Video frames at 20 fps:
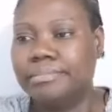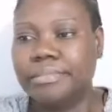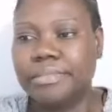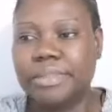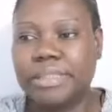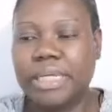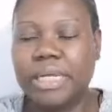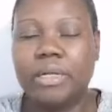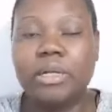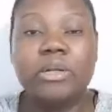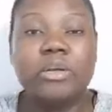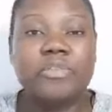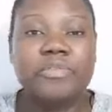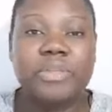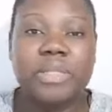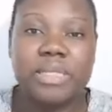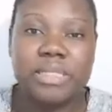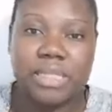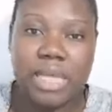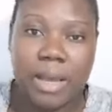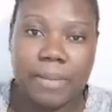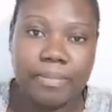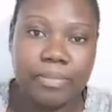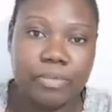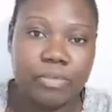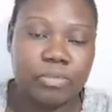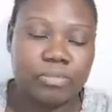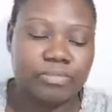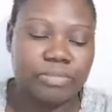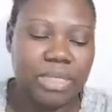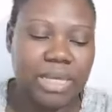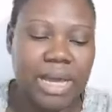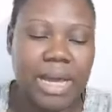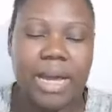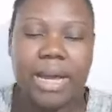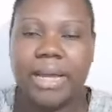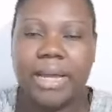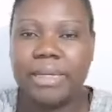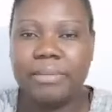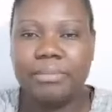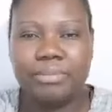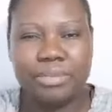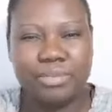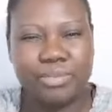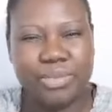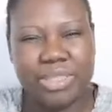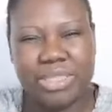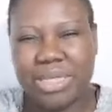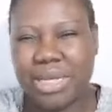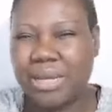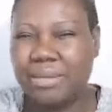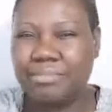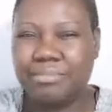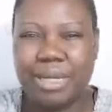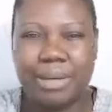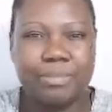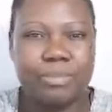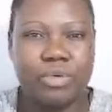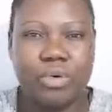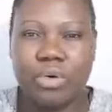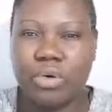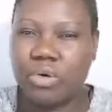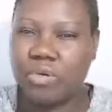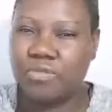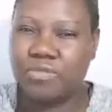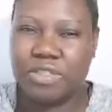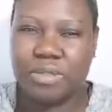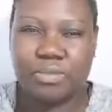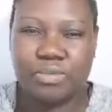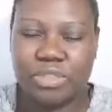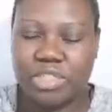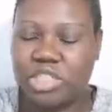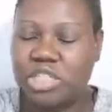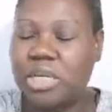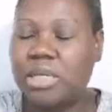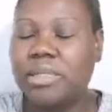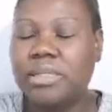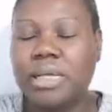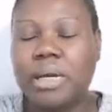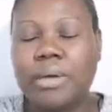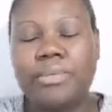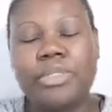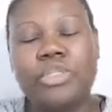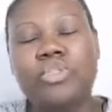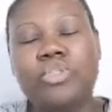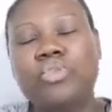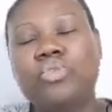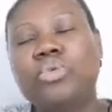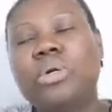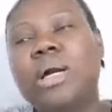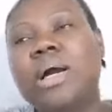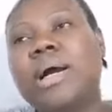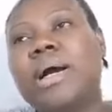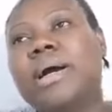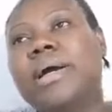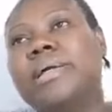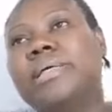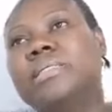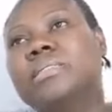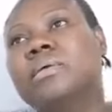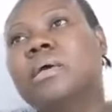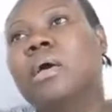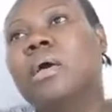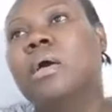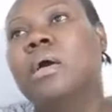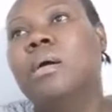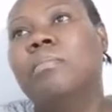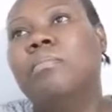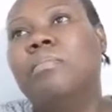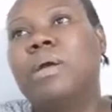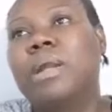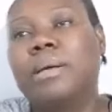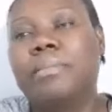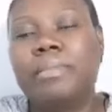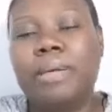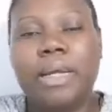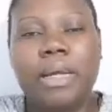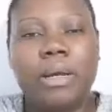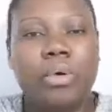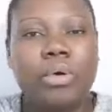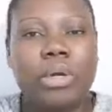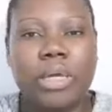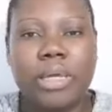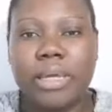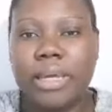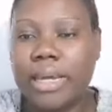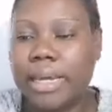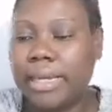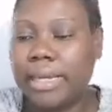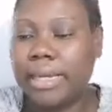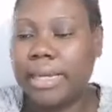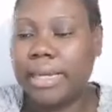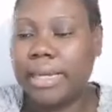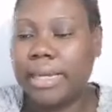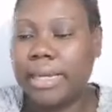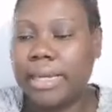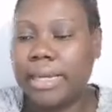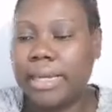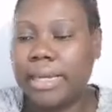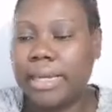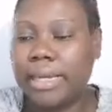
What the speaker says: There are a lot of things happen behind, but which I'm not comfortable sharing that with you guys. But I'm like, okay, I need to.